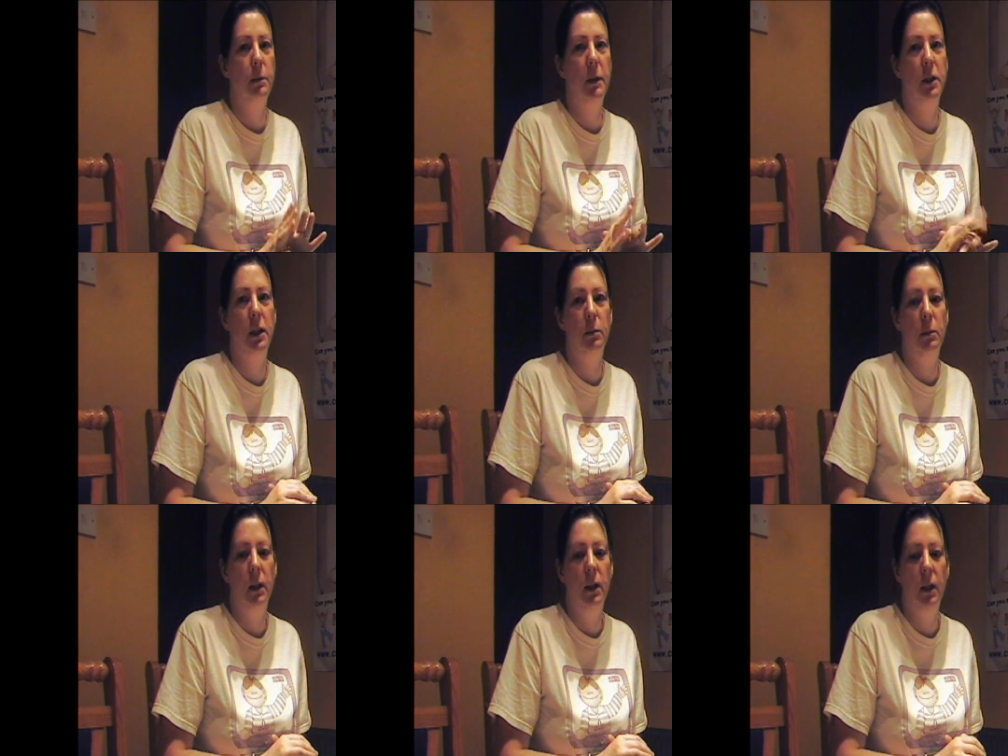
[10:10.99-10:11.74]

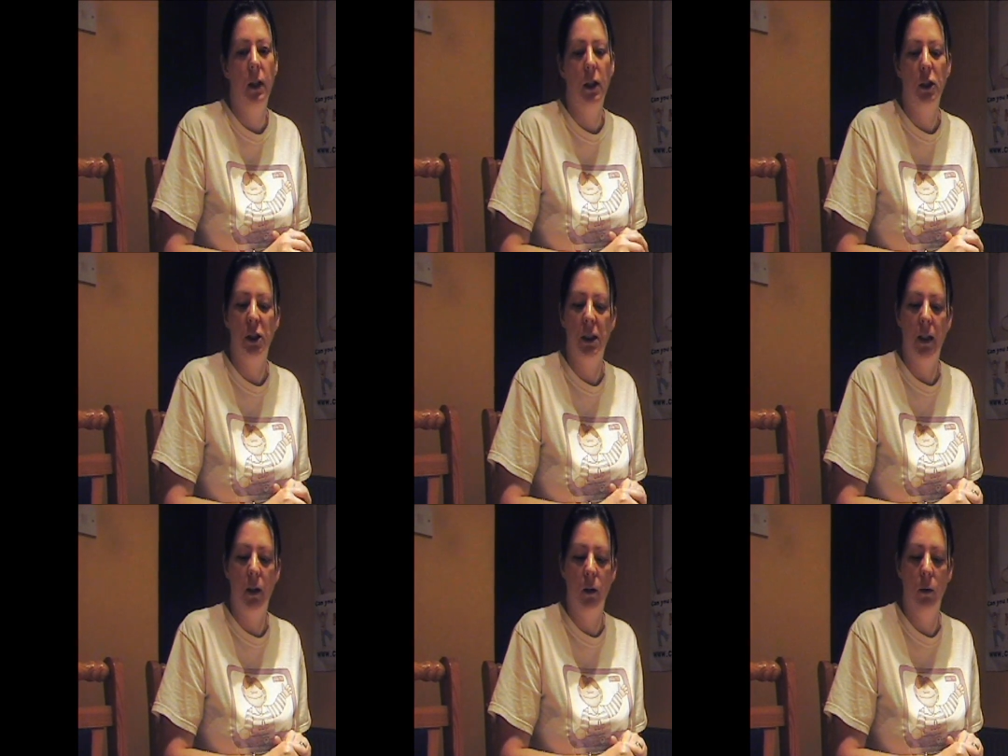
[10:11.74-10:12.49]
especially my large
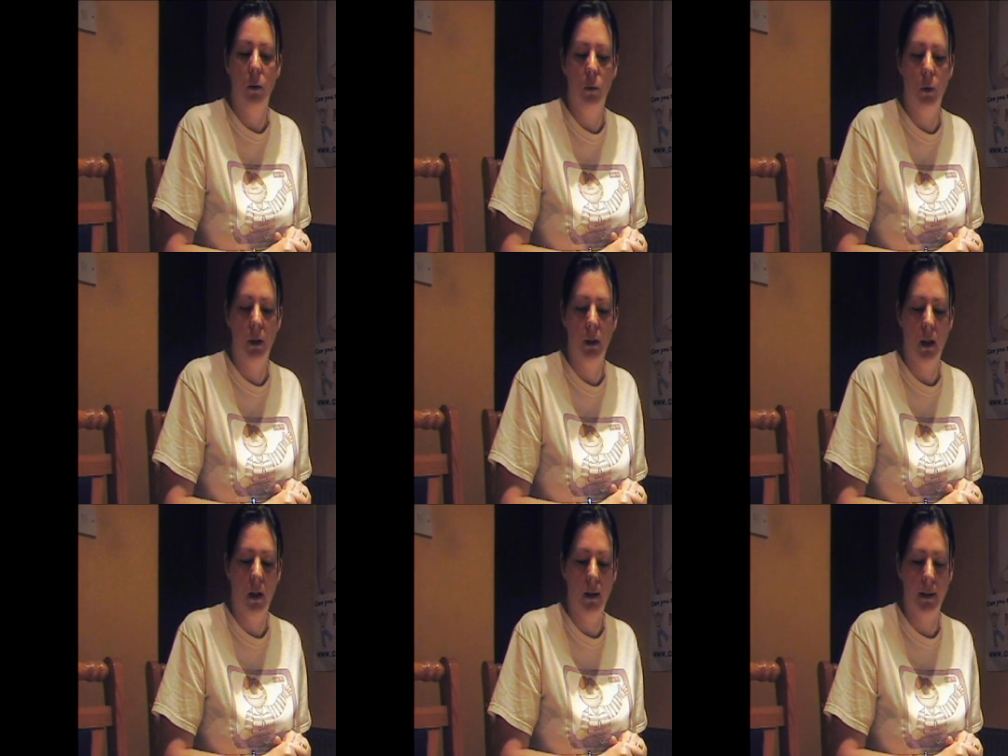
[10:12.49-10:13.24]
scale
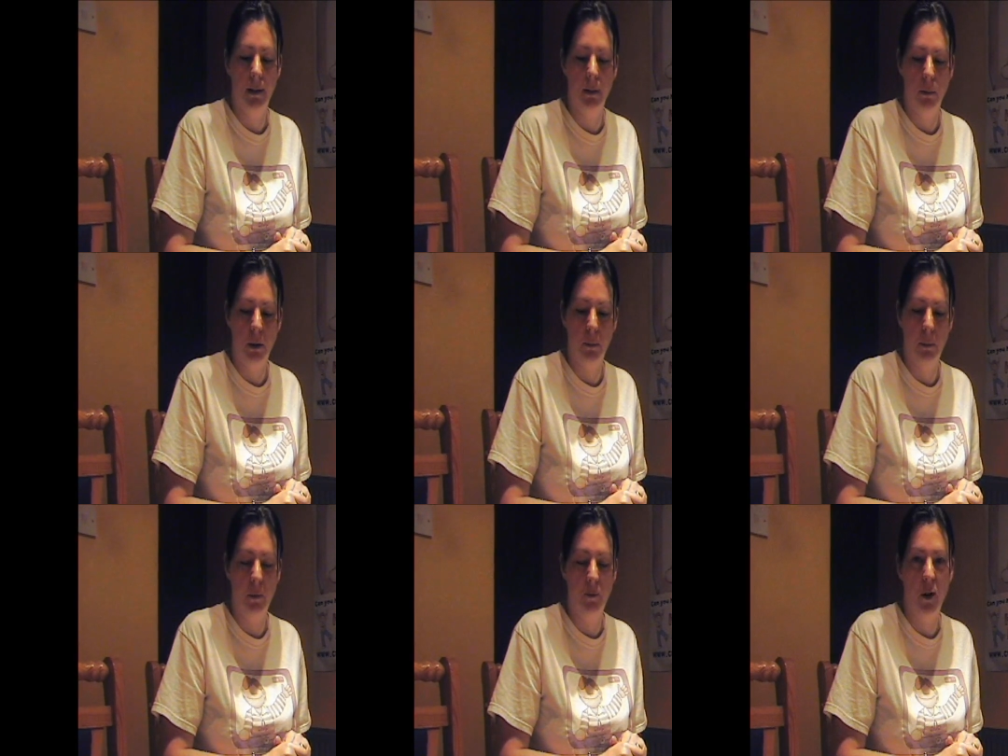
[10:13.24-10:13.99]
word cards,
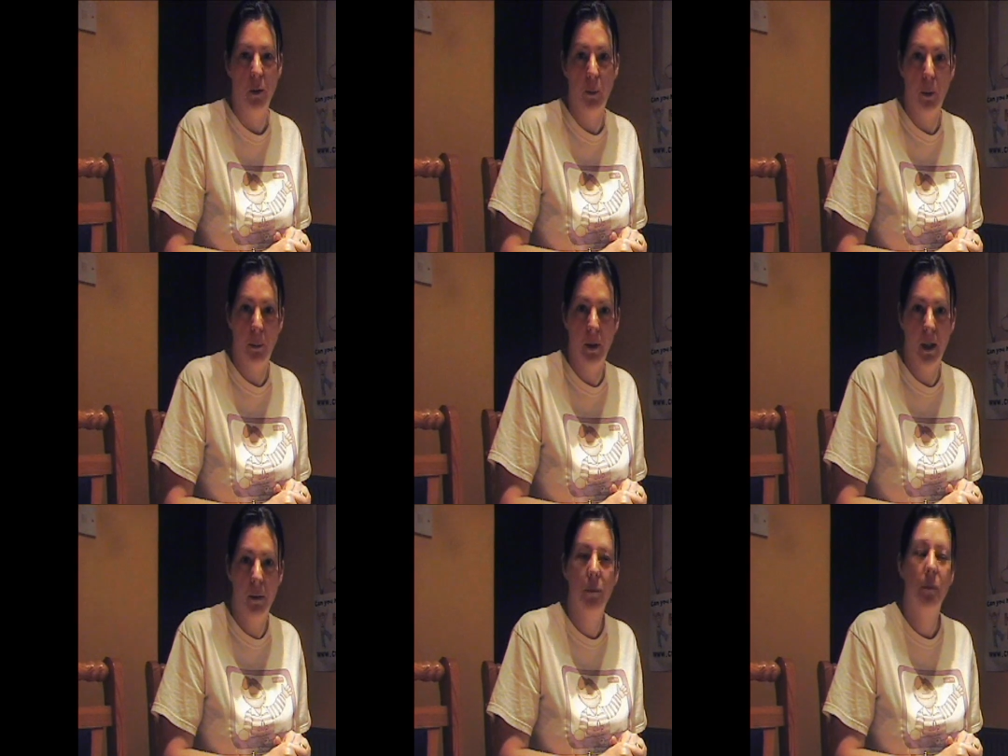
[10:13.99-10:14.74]
which have been very
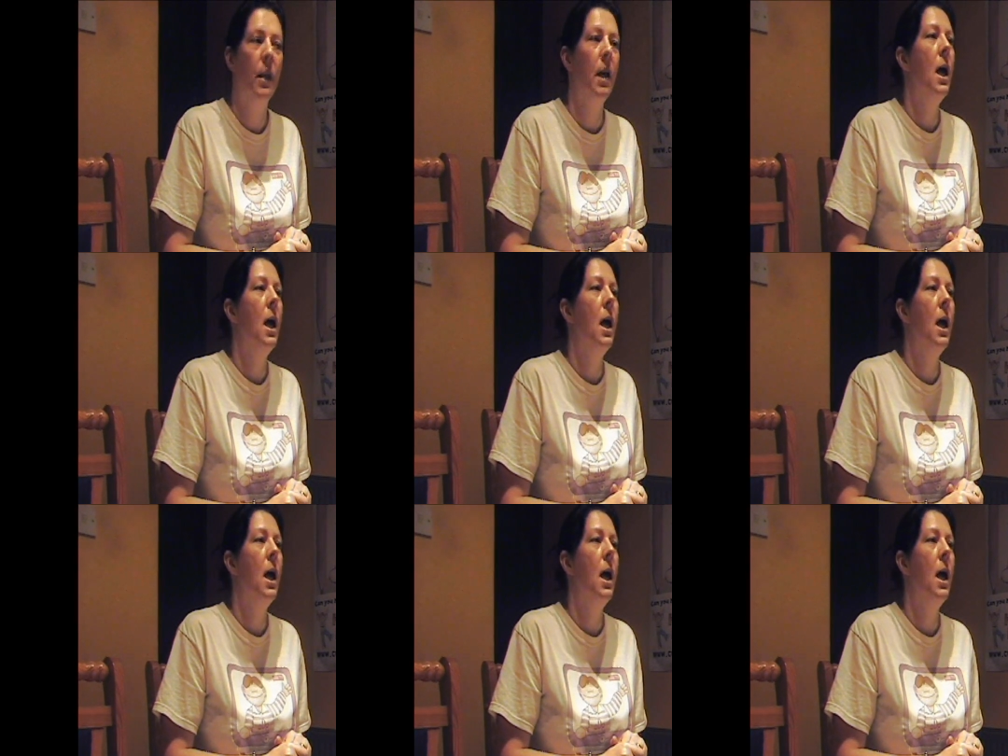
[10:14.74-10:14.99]
popular.